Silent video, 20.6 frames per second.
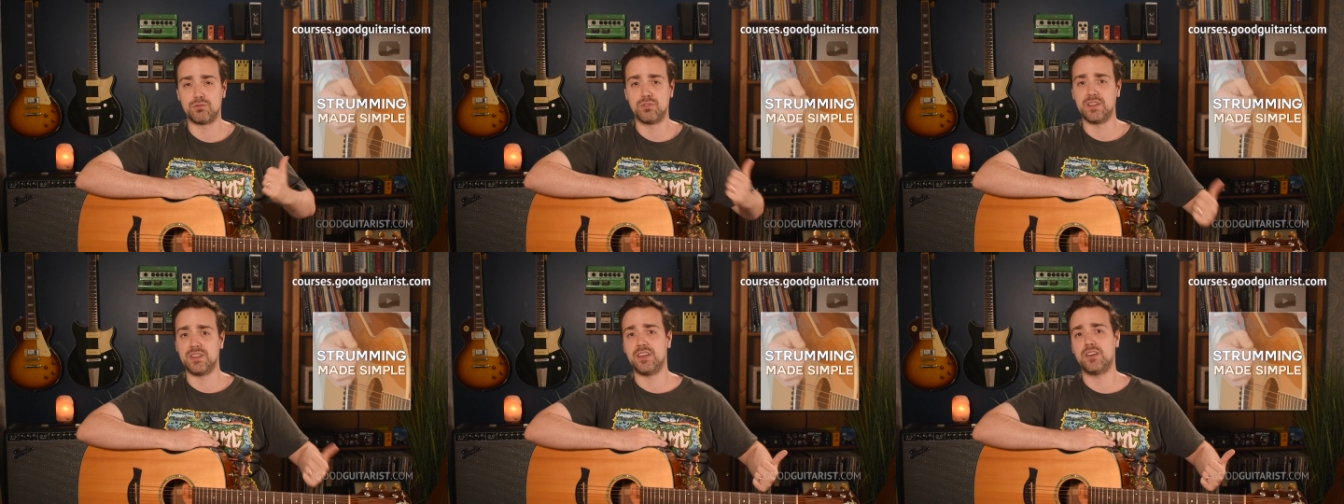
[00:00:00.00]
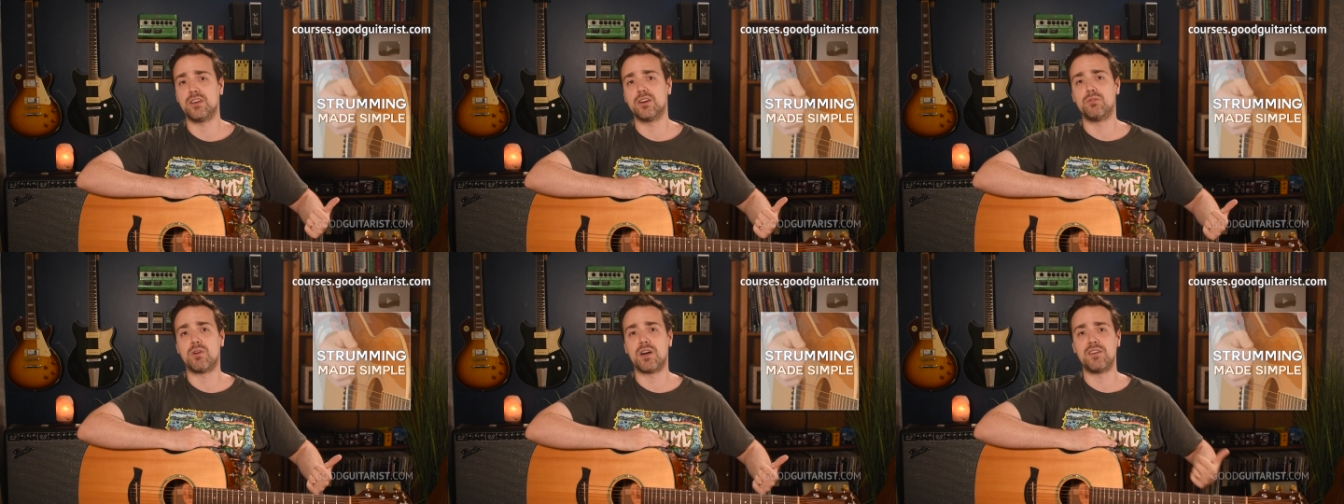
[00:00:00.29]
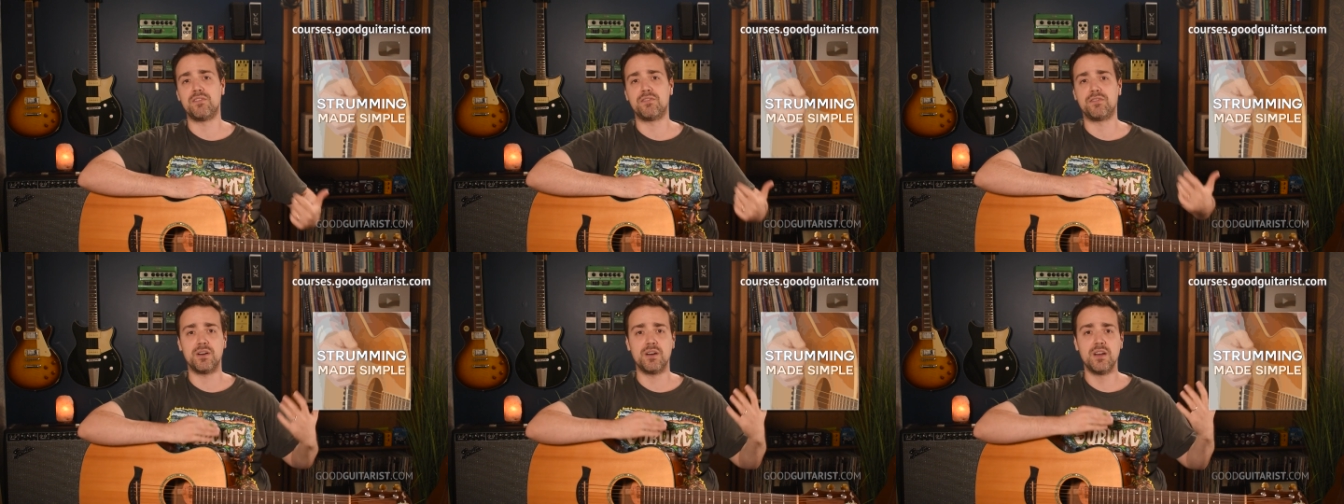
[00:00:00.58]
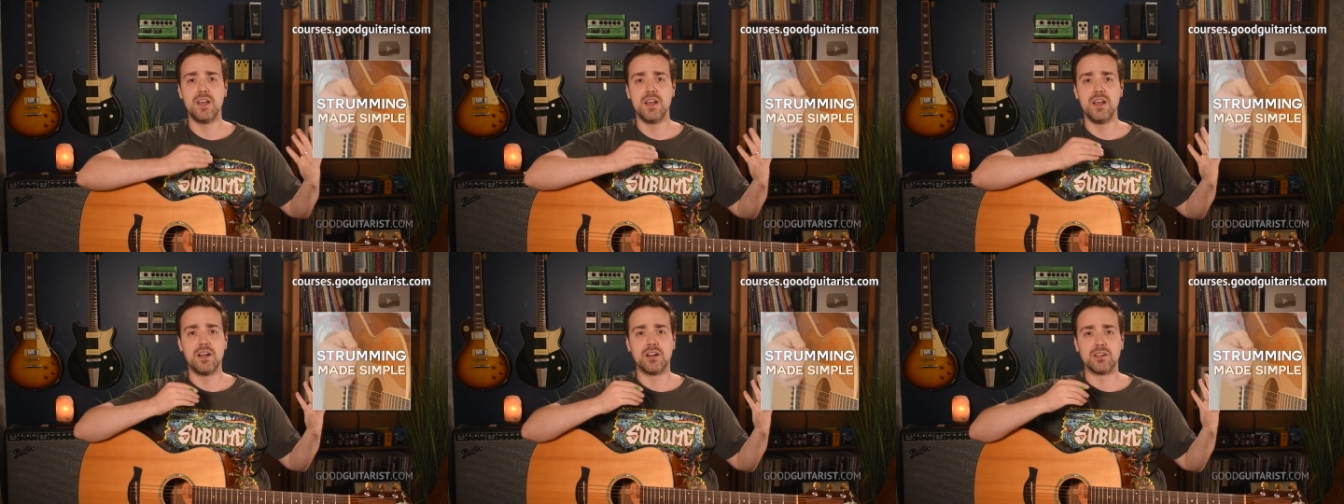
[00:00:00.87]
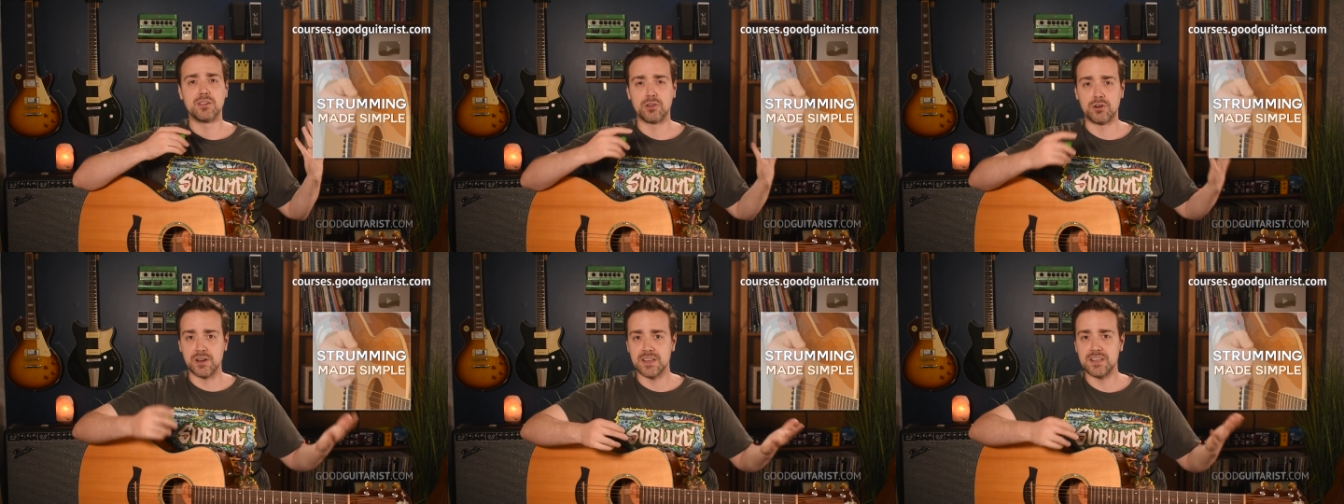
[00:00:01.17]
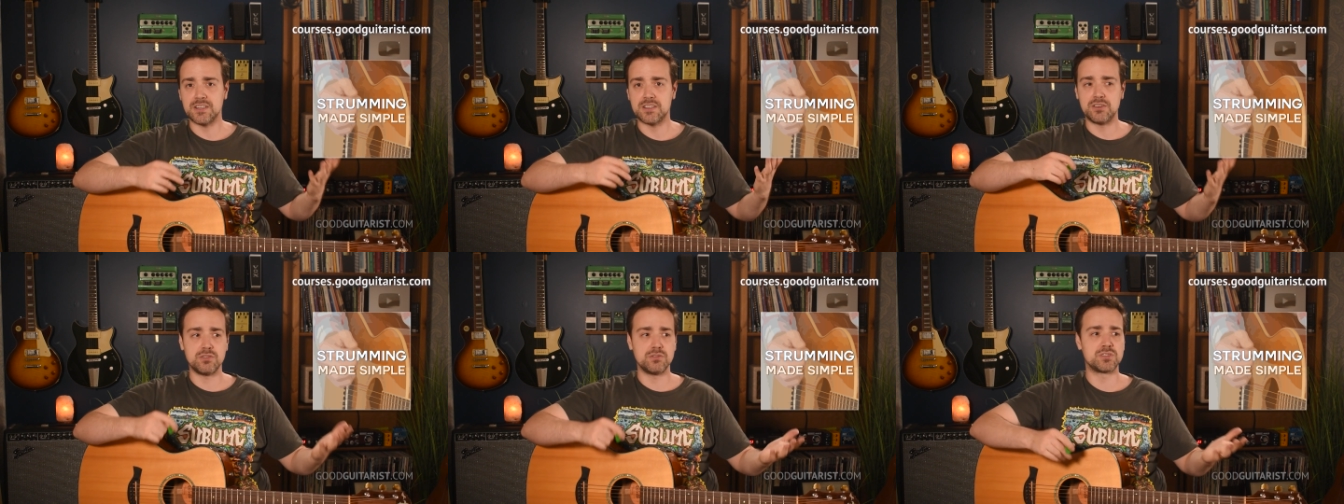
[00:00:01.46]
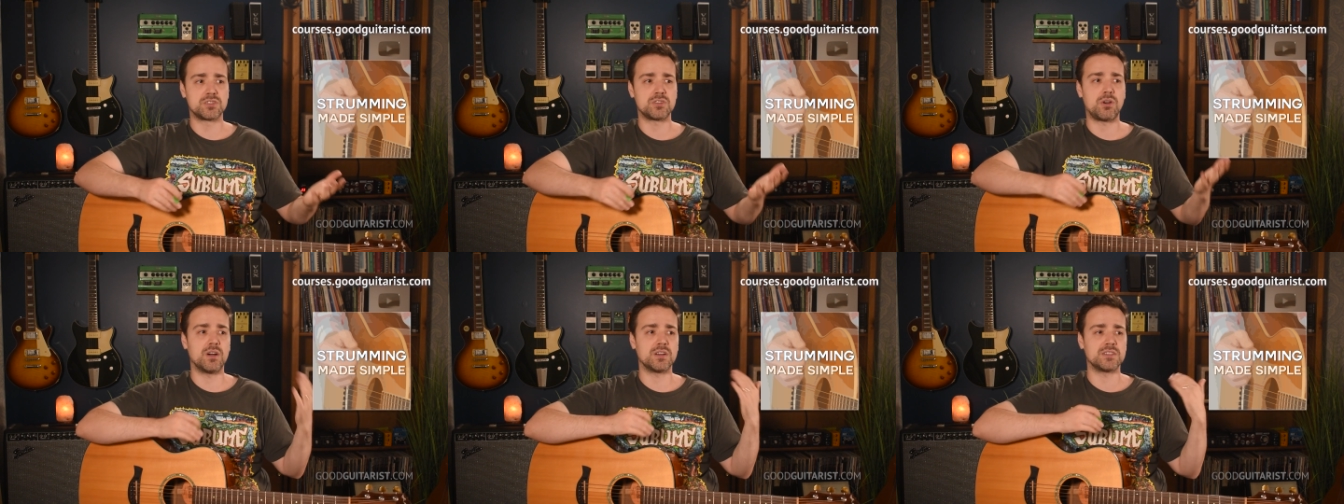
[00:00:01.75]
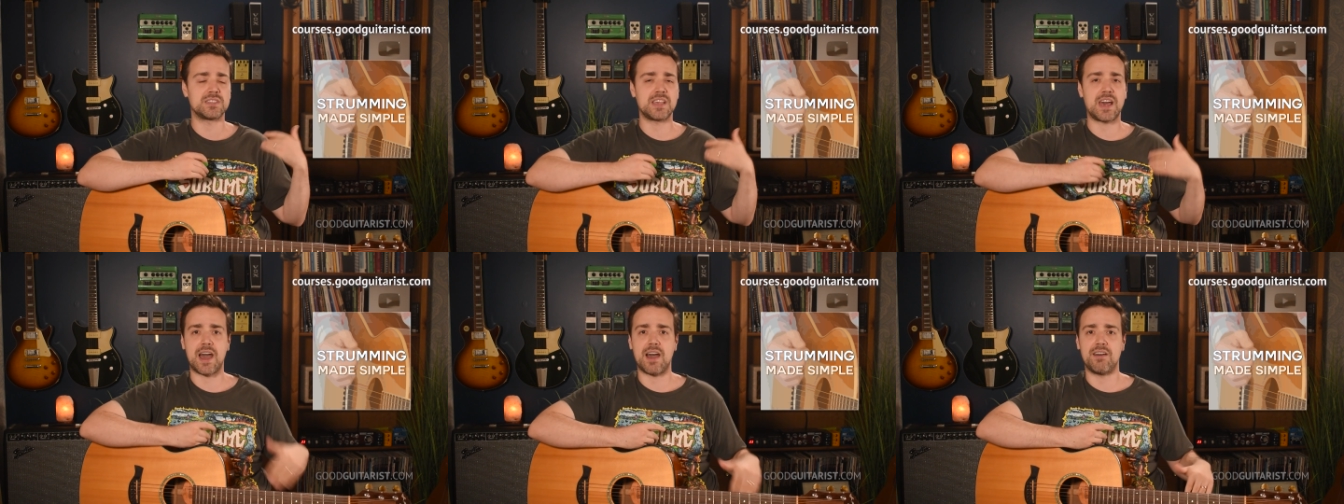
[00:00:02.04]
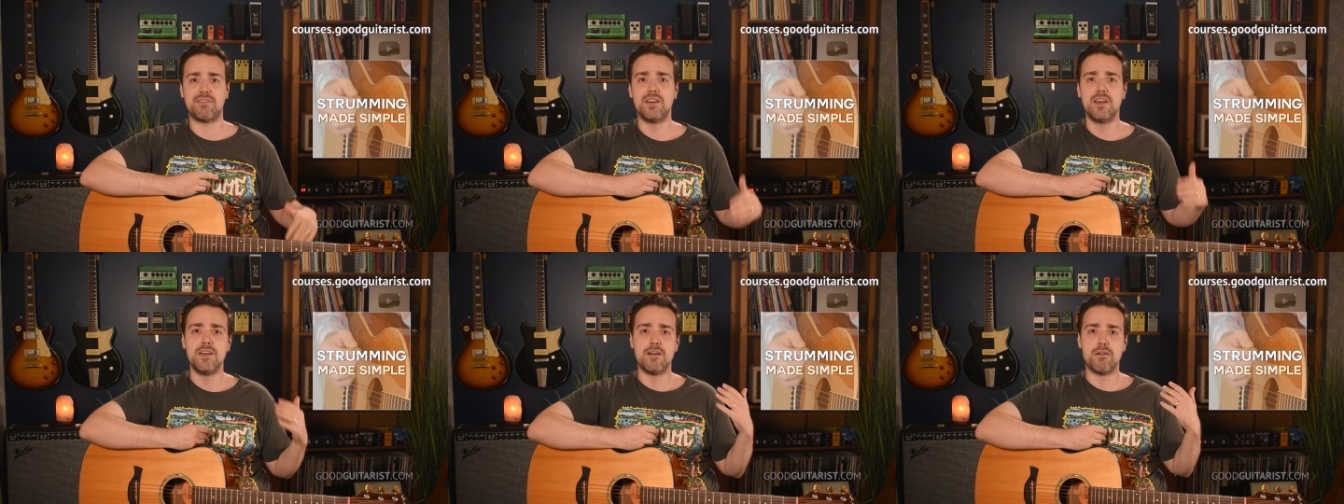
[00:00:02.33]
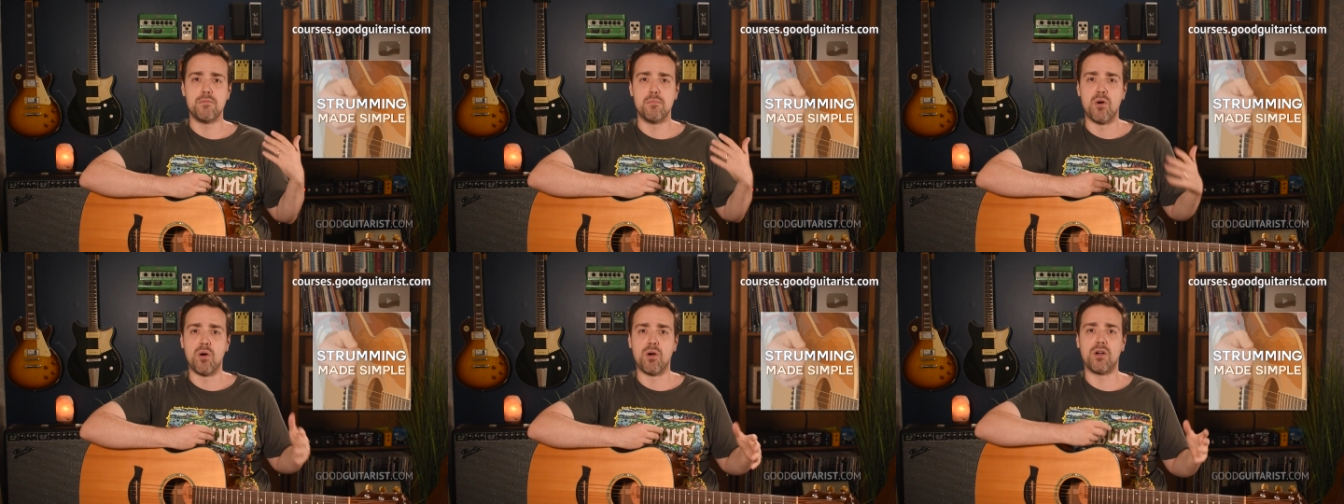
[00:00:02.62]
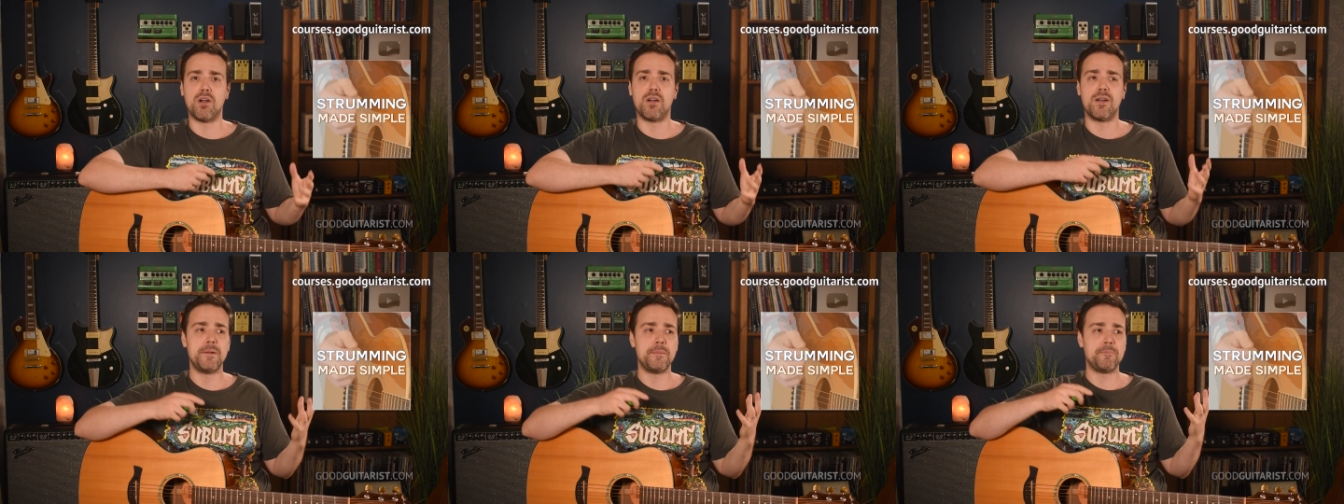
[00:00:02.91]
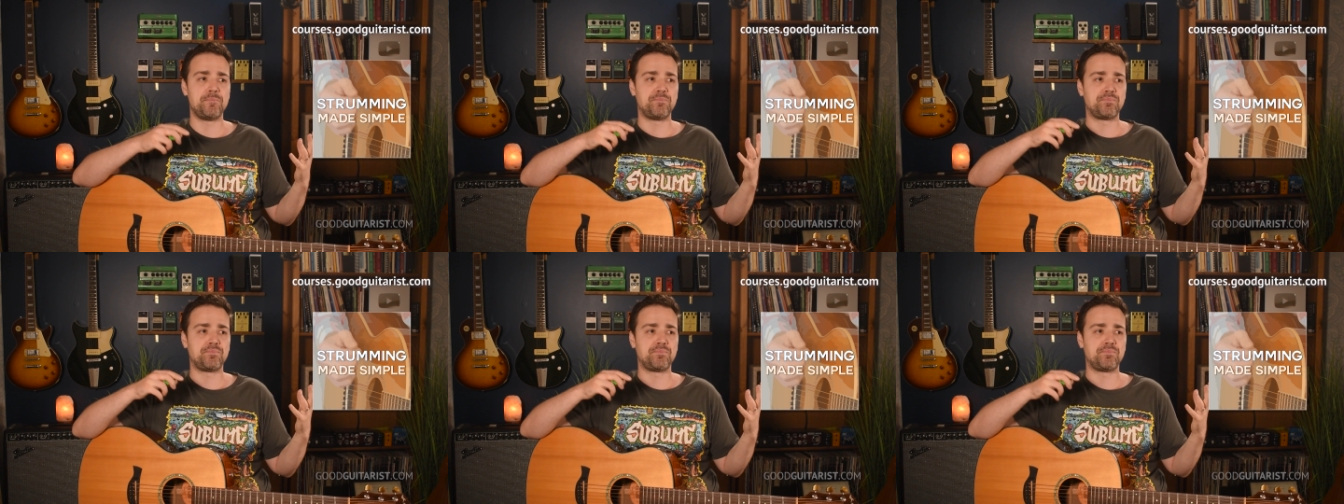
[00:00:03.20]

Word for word: really good one for learning to do songs that have more